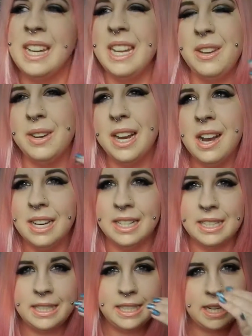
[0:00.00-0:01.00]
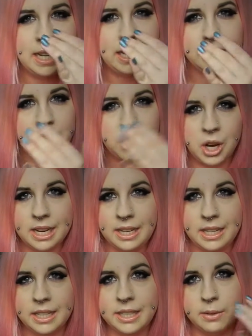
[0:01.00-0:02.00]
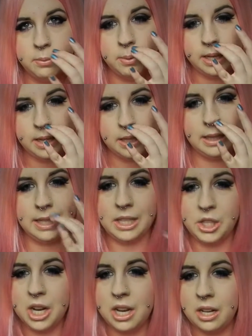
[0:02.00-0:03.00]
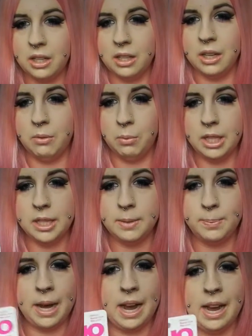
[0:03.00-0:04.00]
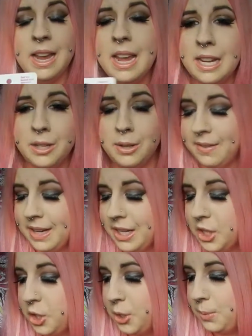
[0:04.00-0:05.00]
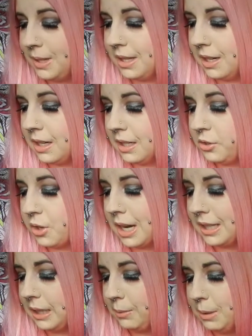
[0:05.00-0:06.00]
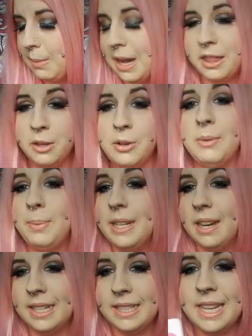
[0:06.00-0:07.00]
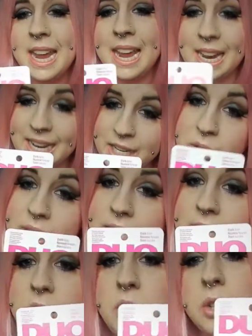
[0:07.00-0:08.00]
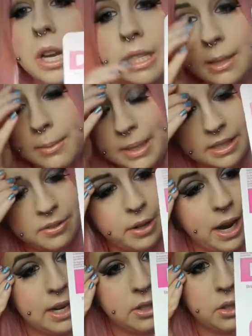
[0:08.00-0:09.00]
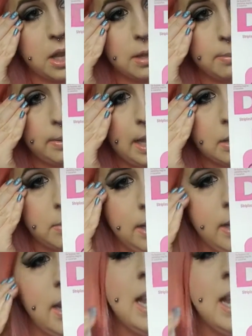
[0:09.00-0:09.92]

you can kind of see the shininess of where the clear gel was, but I don't have any issues with the dry clear one, but I thought it would be nice and interesting to try something different and try the black one.